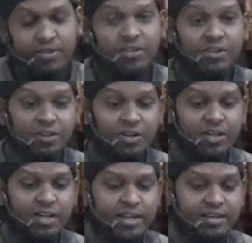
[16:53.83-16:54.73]
Your
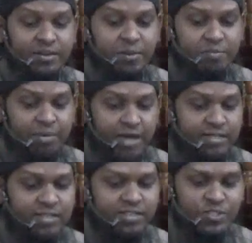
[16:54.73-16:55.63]
Lord
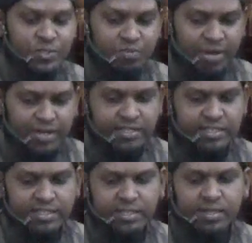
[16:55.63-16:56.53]
encompasses
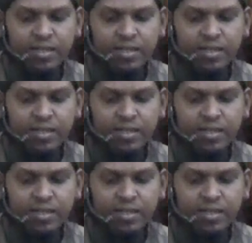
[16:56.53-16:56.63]
humanity.